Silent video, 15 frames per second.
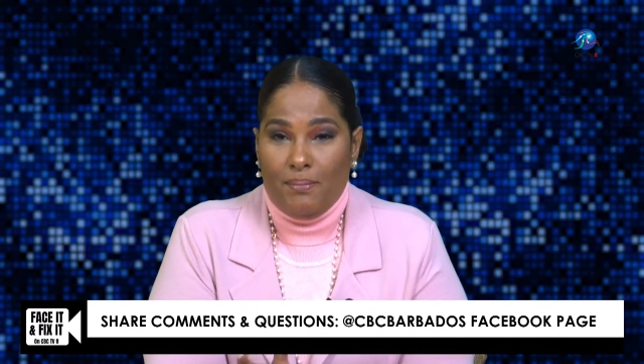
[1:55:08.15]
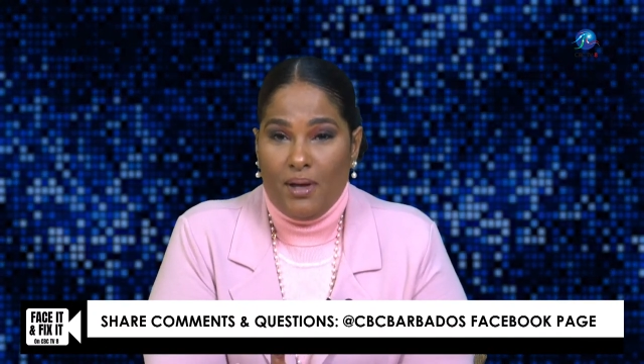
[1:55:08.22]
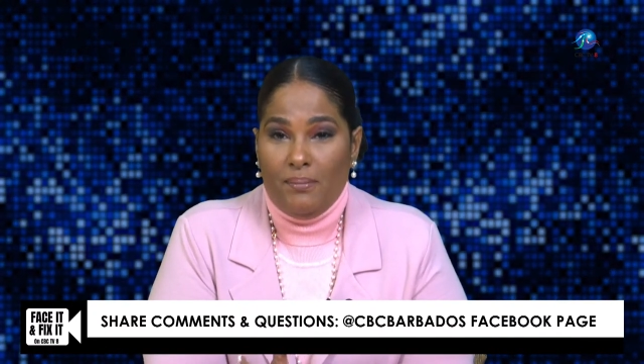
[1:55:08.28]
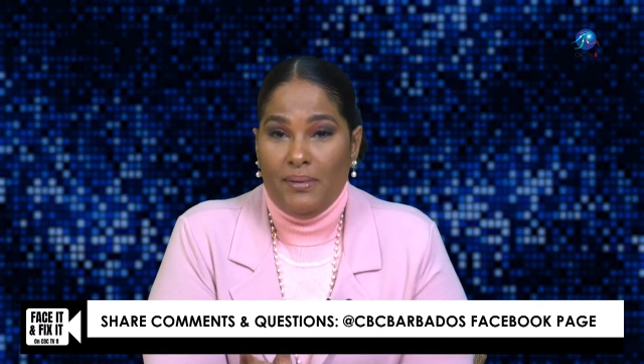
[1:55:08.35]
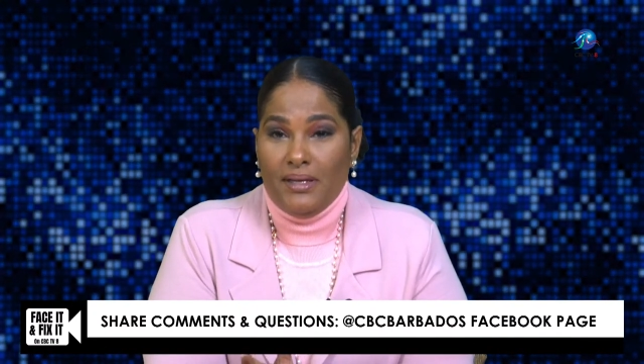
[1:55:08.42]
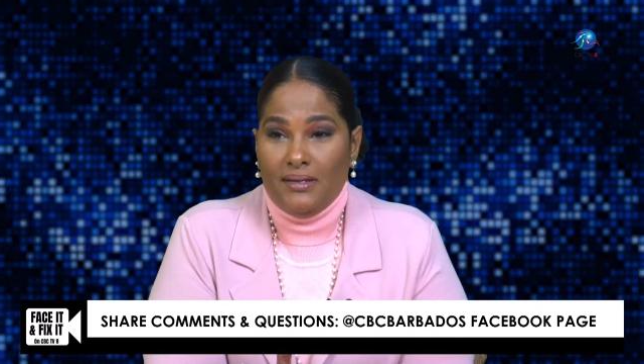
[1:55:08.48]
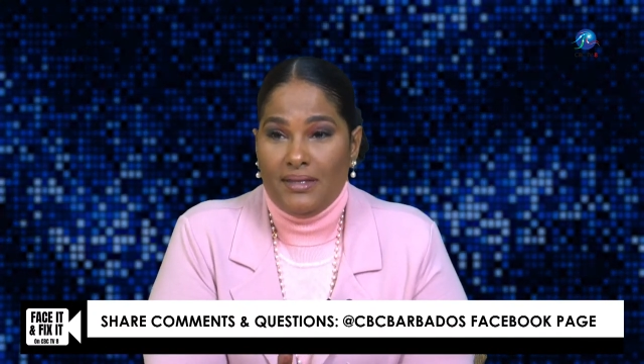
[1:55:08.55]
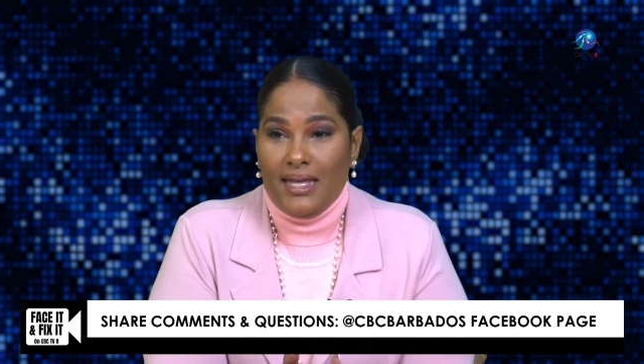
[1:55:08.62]

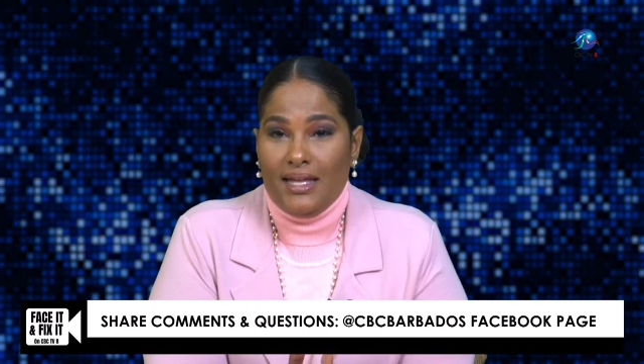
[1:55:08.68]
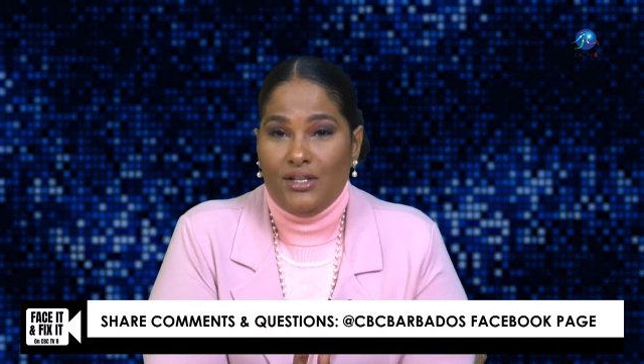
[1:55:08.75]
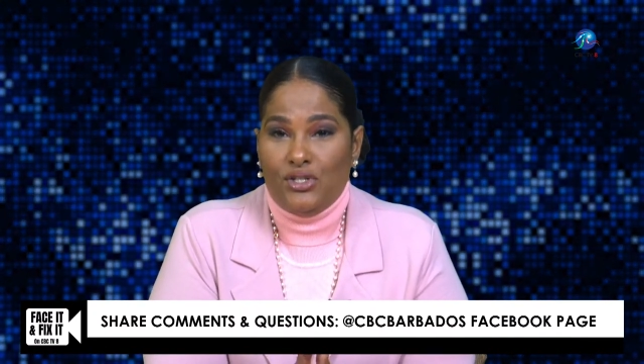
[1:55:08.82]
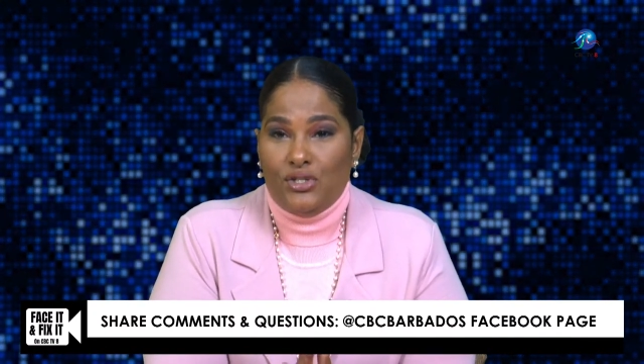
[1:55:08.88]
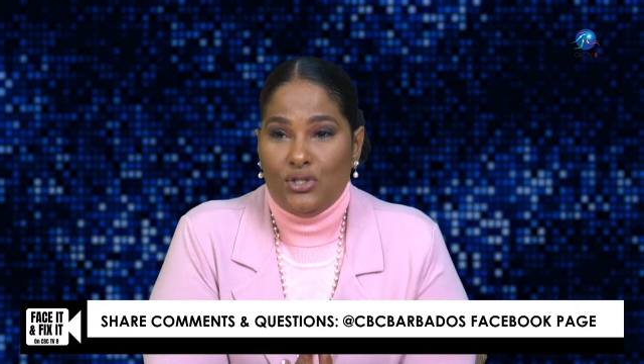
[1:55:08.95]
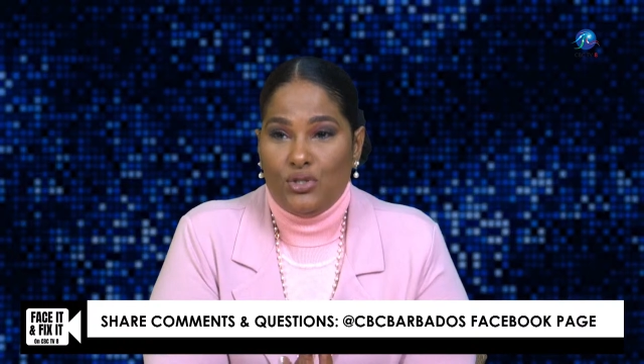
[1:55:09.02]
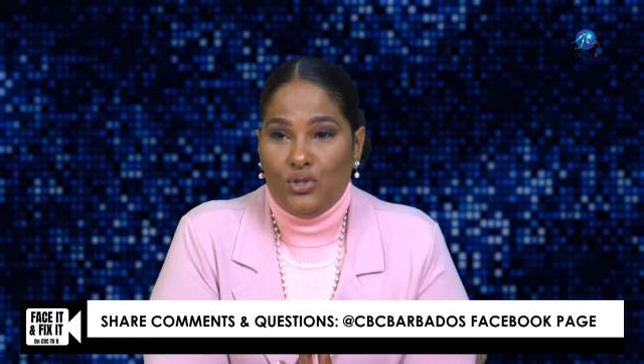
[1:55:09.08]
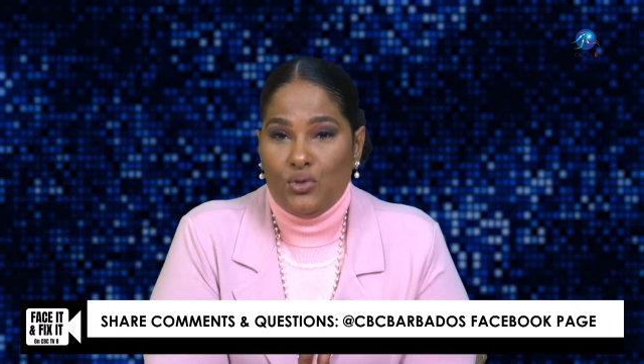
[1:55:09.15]
public
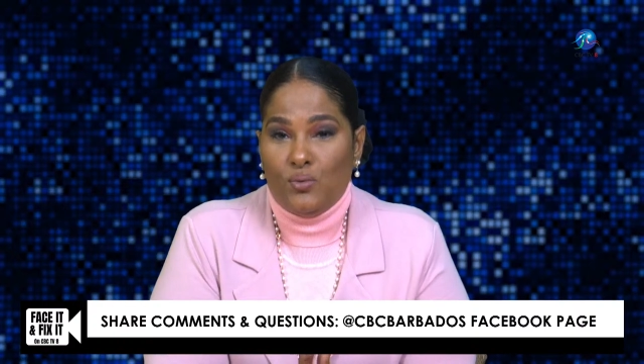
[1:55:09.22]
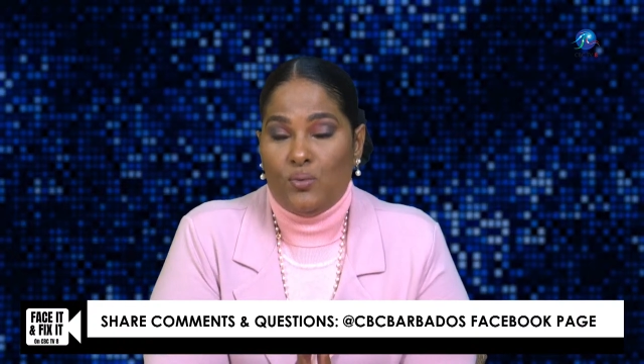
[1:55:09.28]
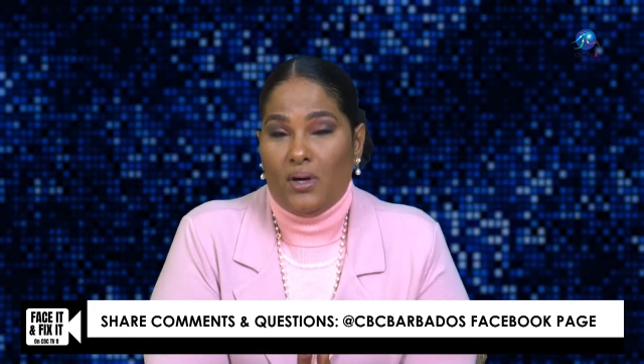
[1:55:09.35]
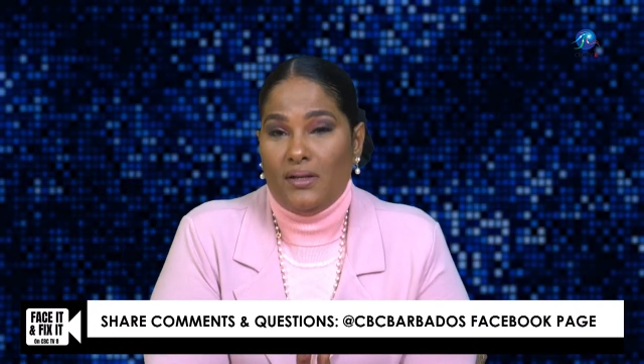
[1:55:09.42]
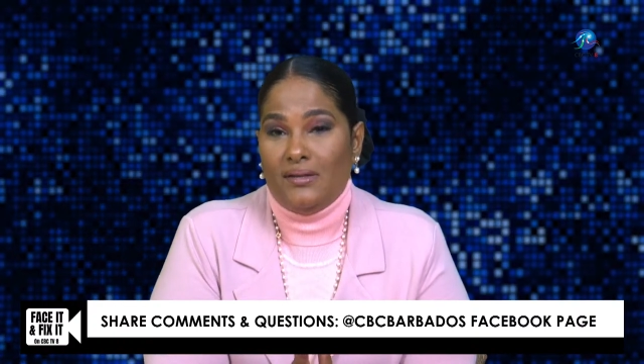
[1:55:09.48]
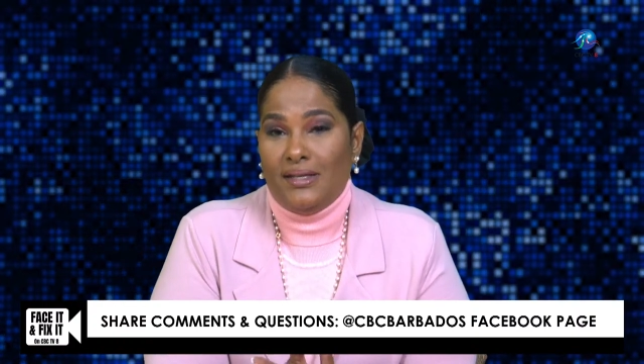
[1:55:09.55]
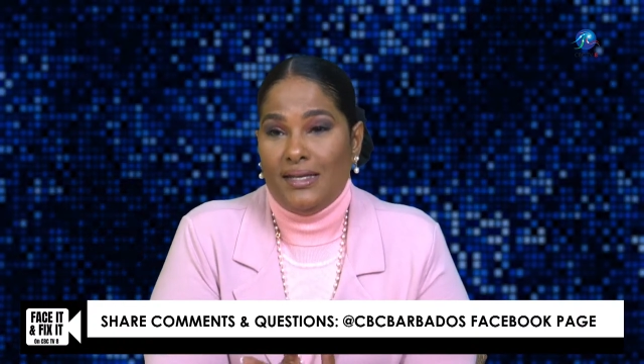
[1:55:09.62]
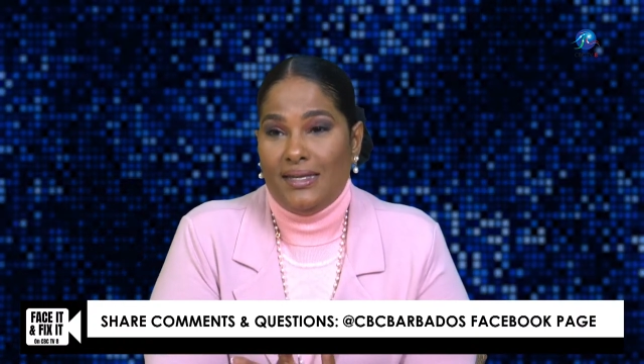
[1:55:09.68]
then should do
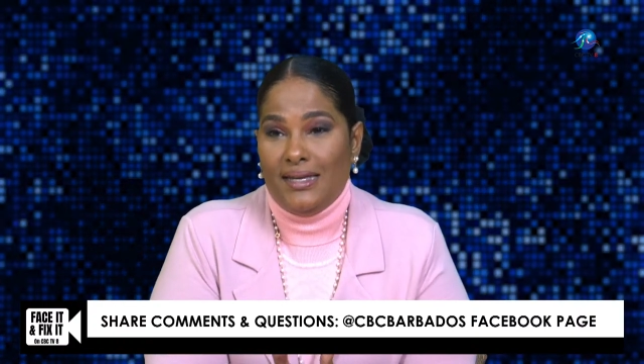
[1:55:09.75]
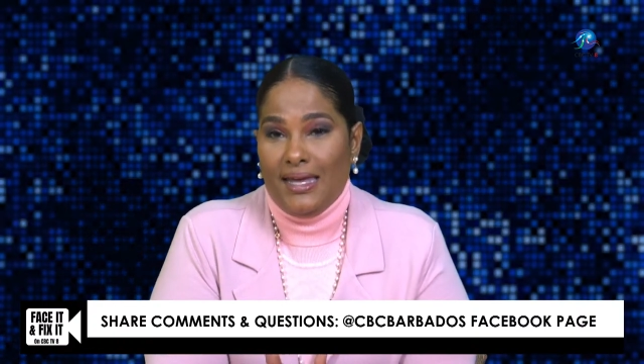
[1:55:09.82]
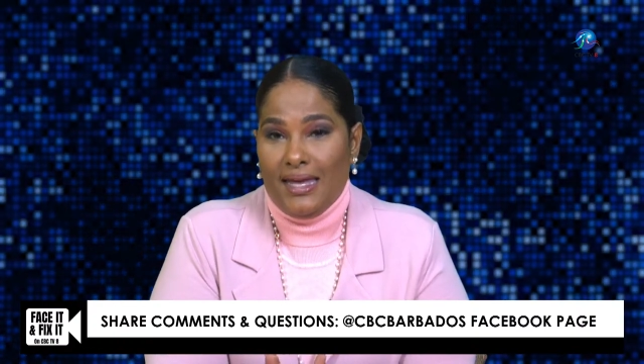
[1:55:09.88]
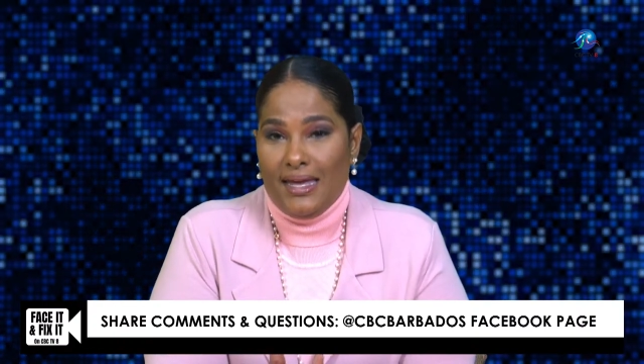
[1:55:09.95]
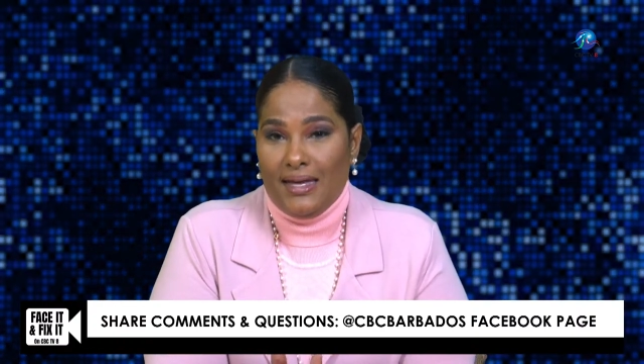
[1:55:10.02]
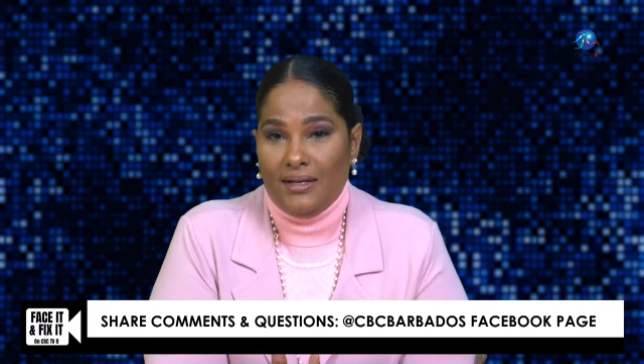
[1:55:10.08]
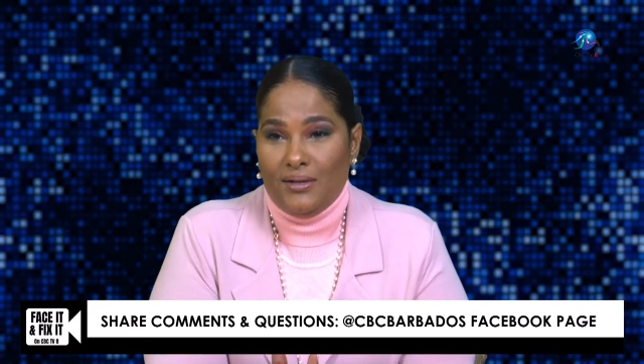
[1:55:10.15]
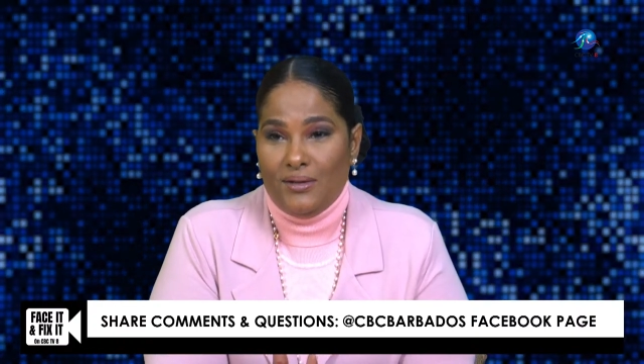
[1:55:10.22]
what they
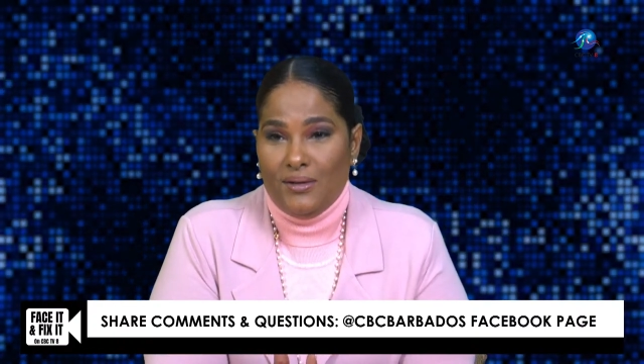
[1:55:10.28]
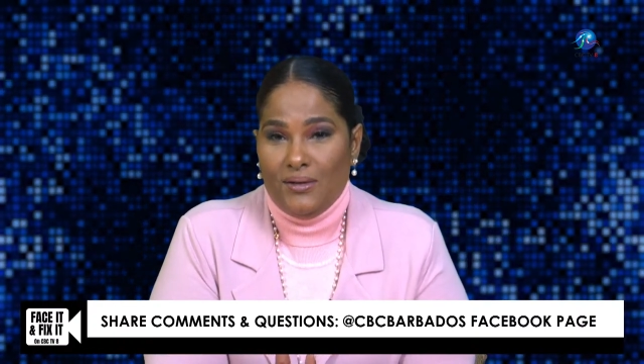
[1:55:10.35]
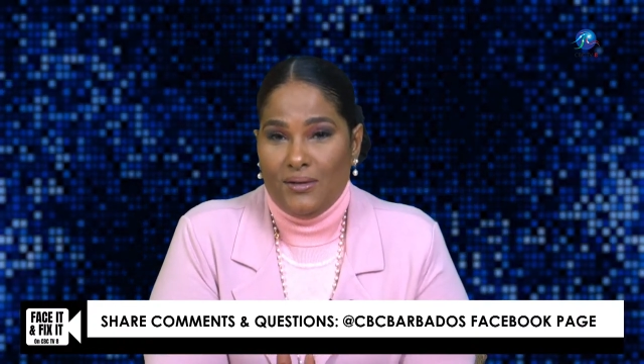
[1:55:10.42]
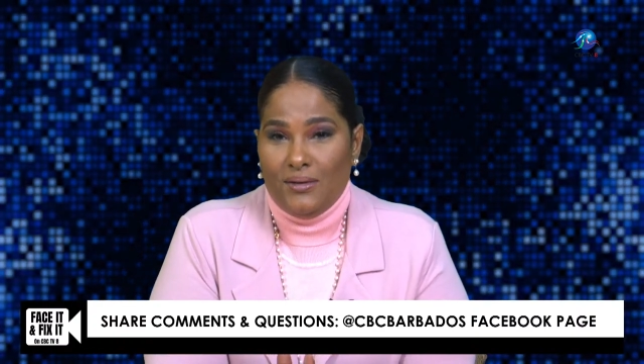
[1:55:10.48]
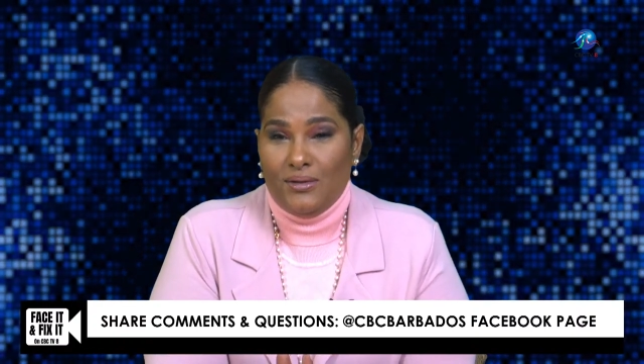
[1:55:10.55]
can